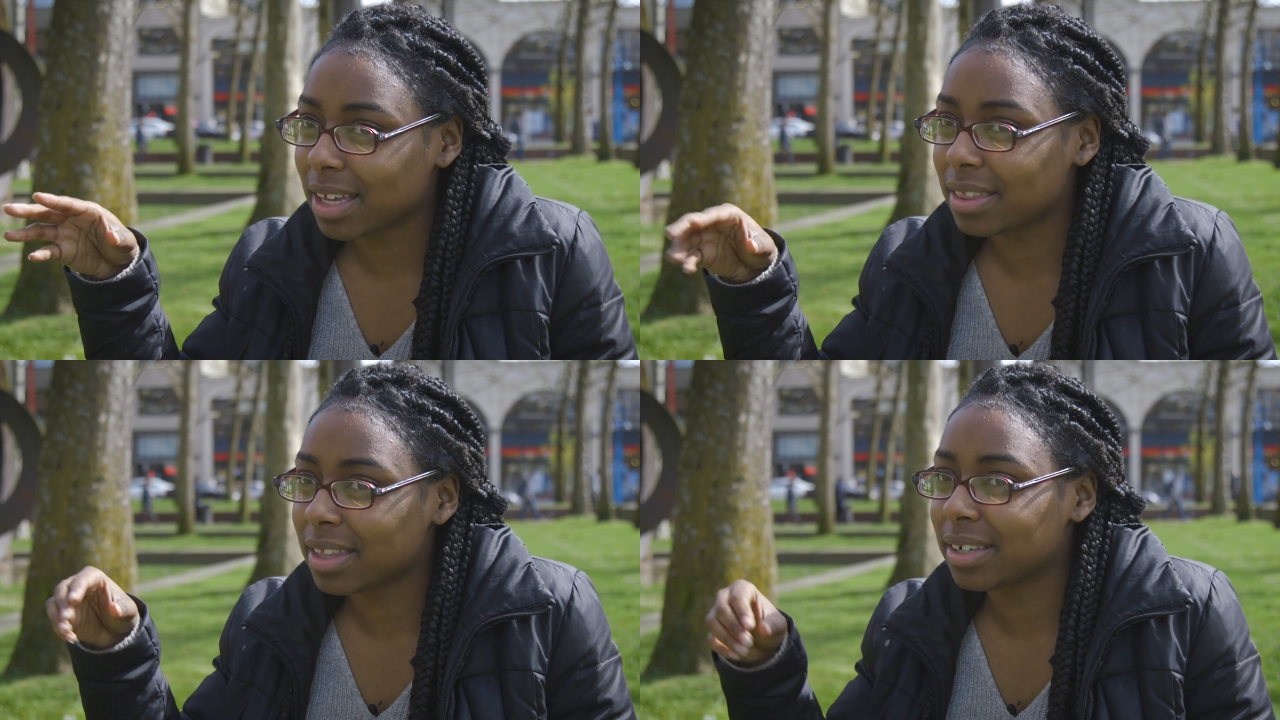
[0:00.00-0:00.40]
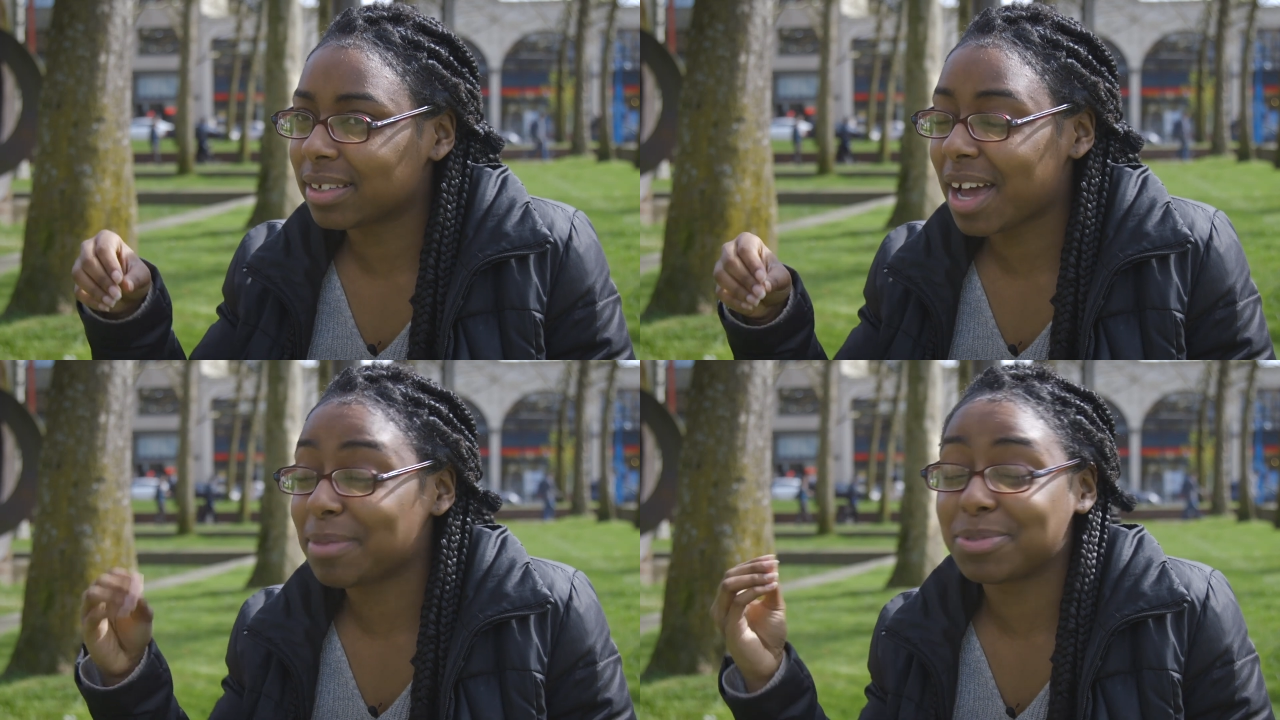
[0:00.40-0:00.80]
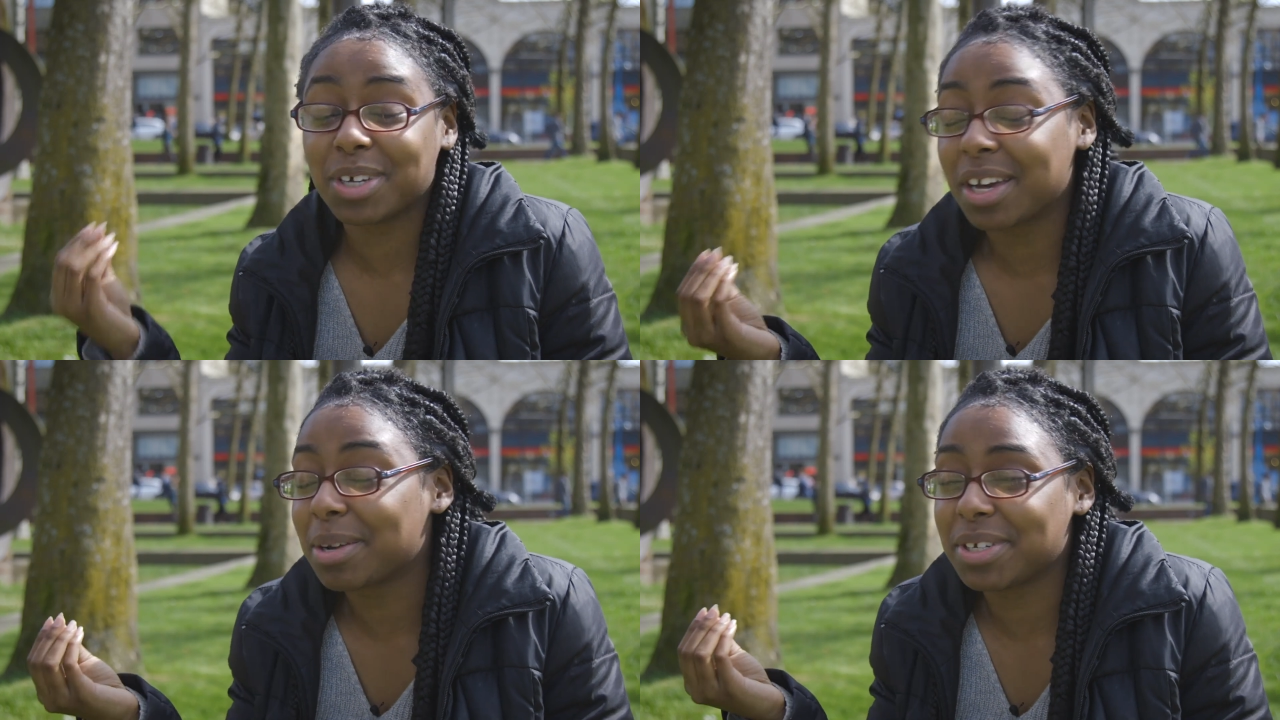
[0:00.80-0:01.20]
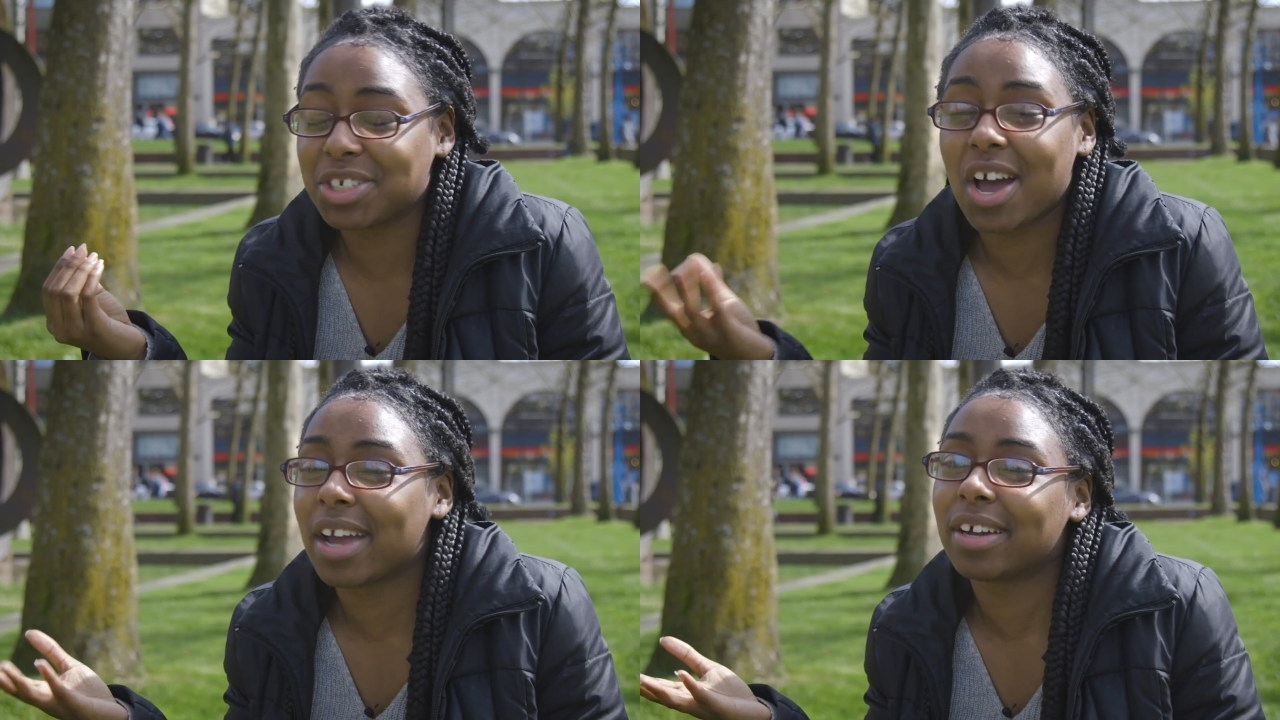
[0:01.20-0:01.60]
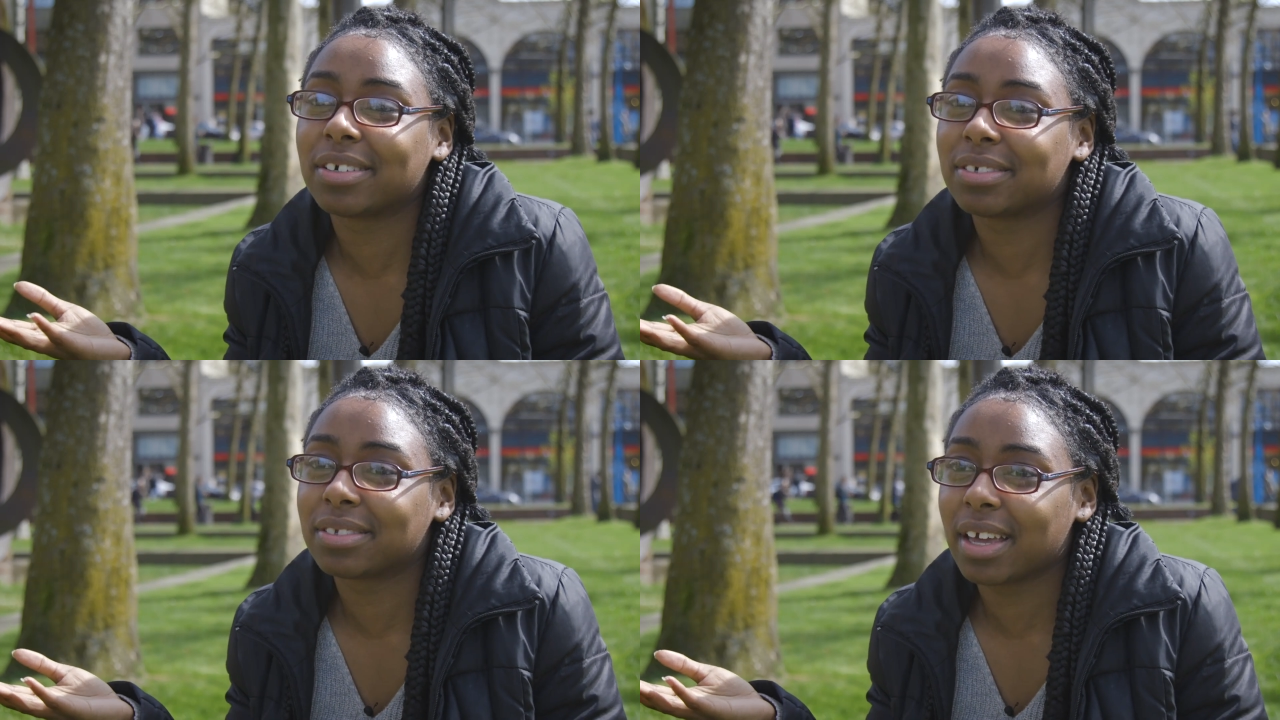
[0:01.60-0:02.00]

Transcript: and then I'm gonna be tired,